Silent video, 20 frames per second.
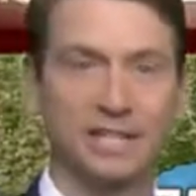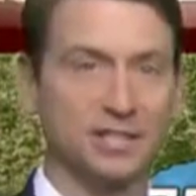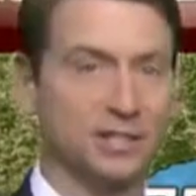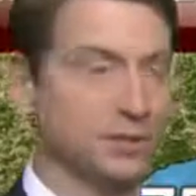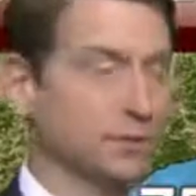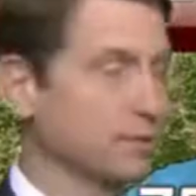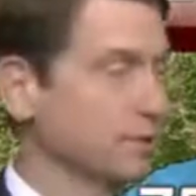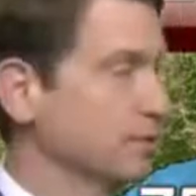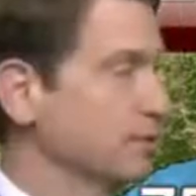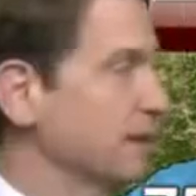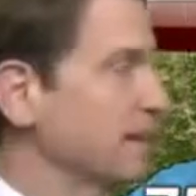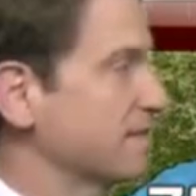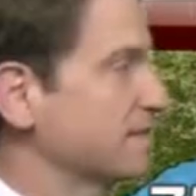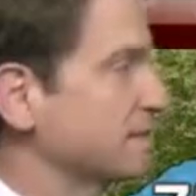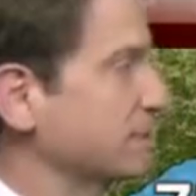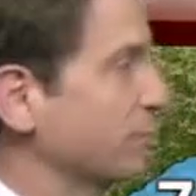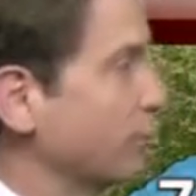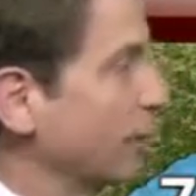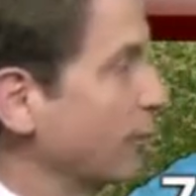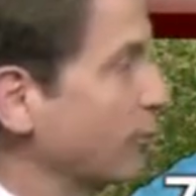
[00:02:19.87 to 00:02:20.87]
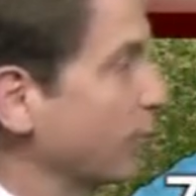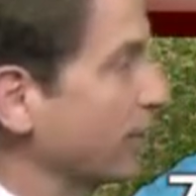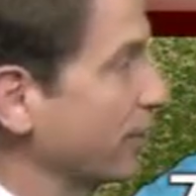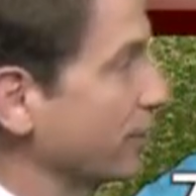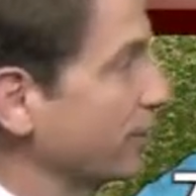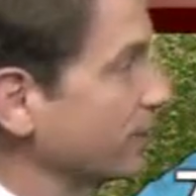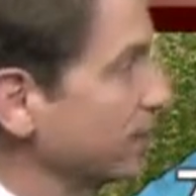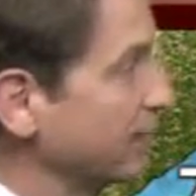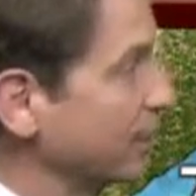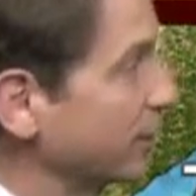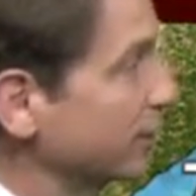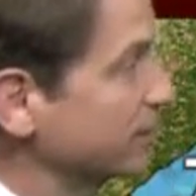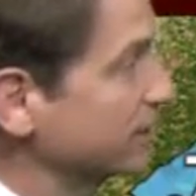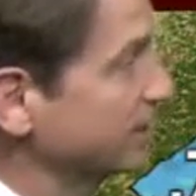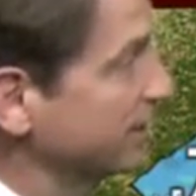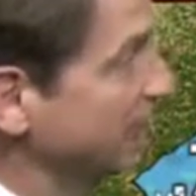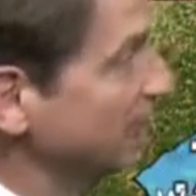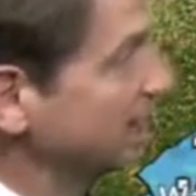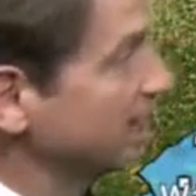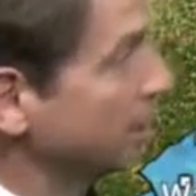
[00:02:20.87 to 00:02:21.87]
so you do have some wet weather later
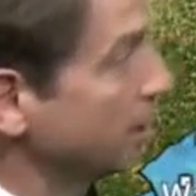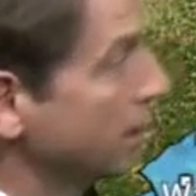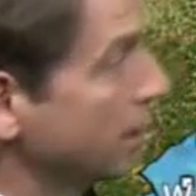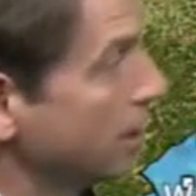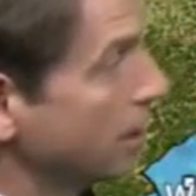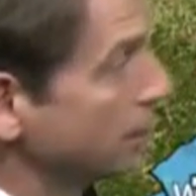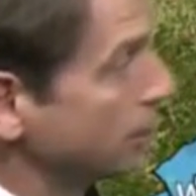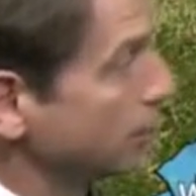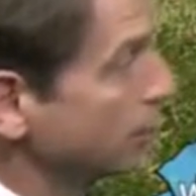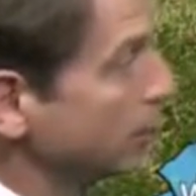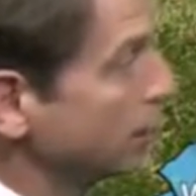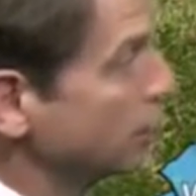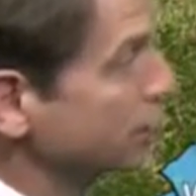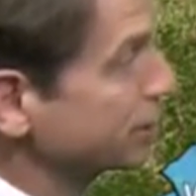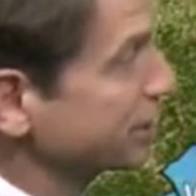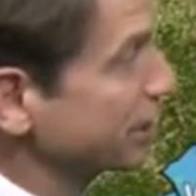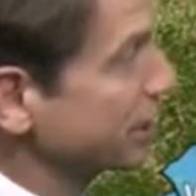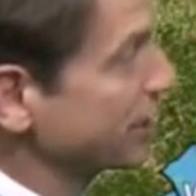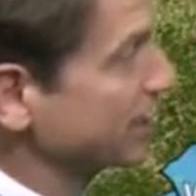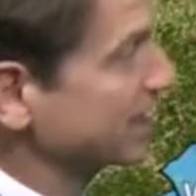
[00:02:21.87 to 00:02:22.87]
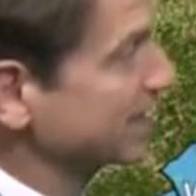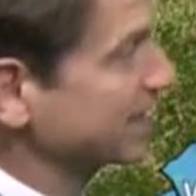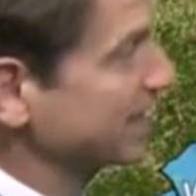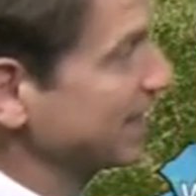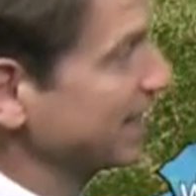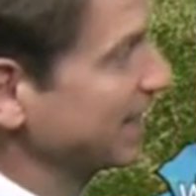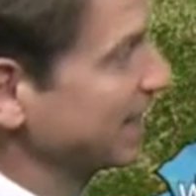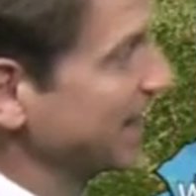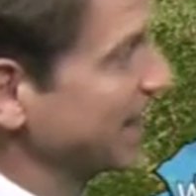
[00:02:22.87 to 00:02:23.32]
tonight. Most areas getting a